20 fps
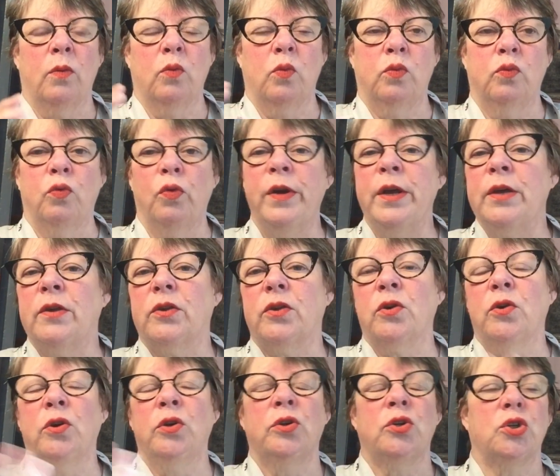
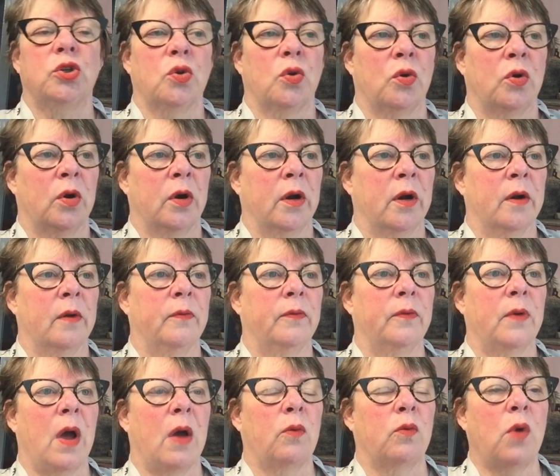research or
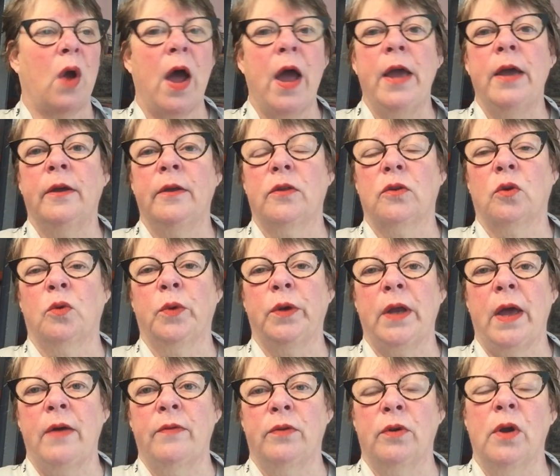riots or
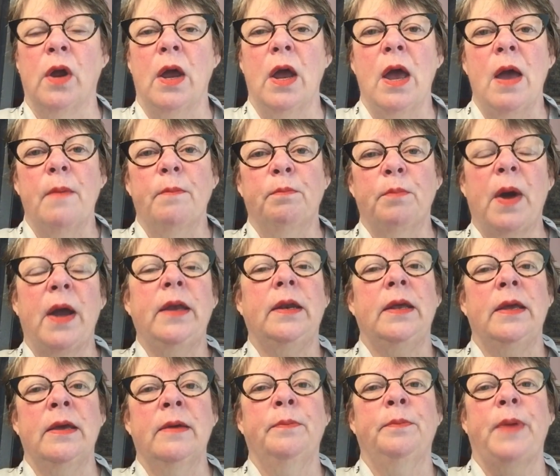whatever, might
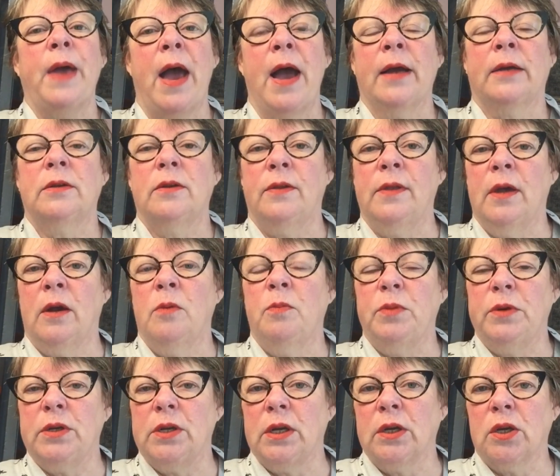impact their
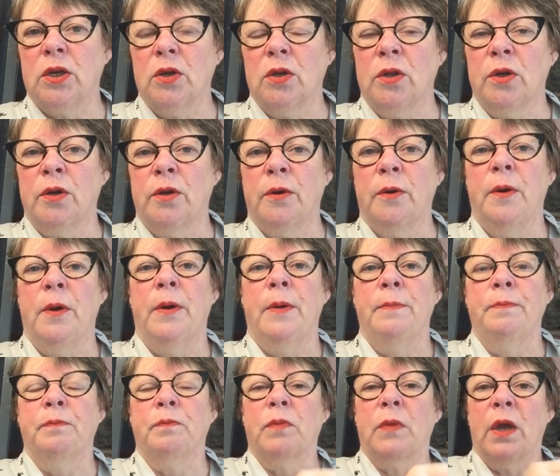particular
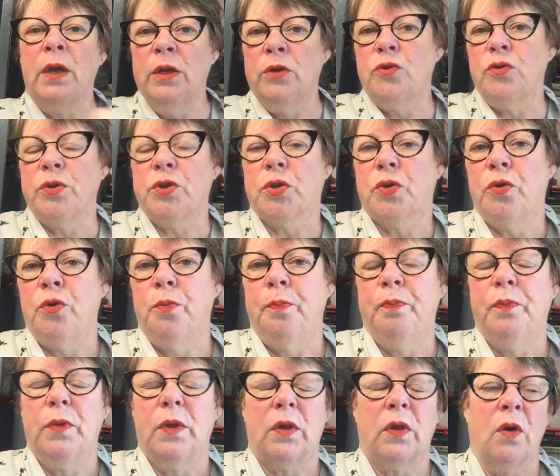interest group.
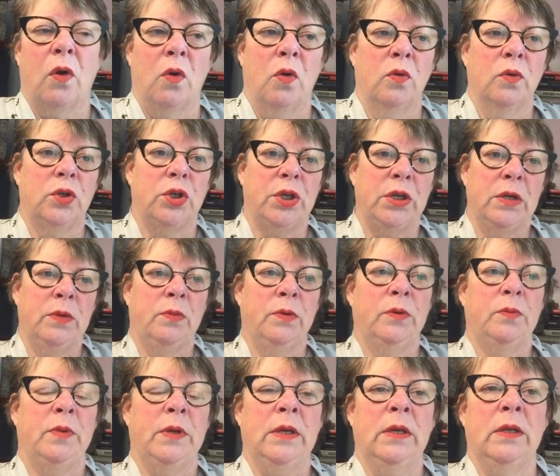So she
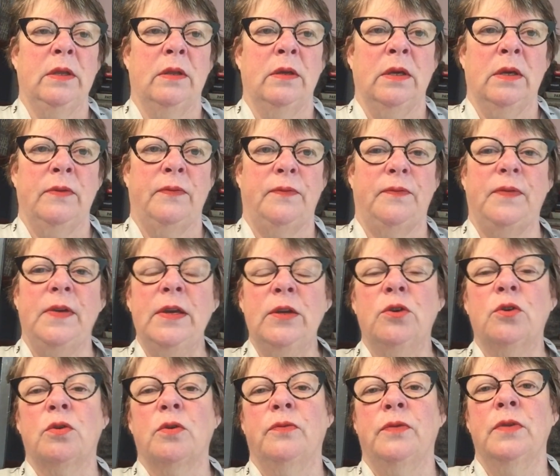would be the
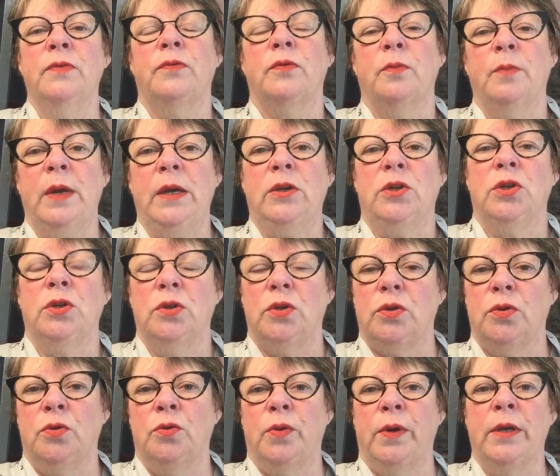feeder of information
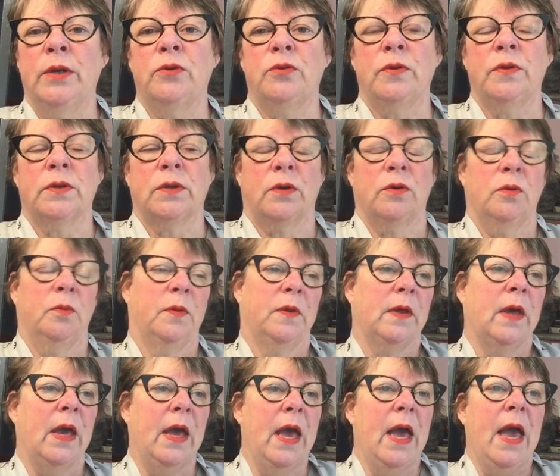to interest groups.
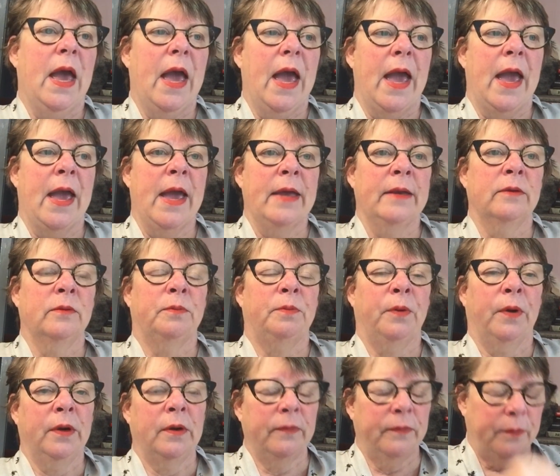And
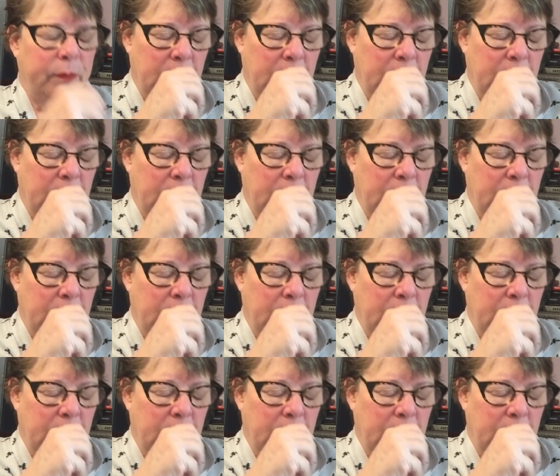pardon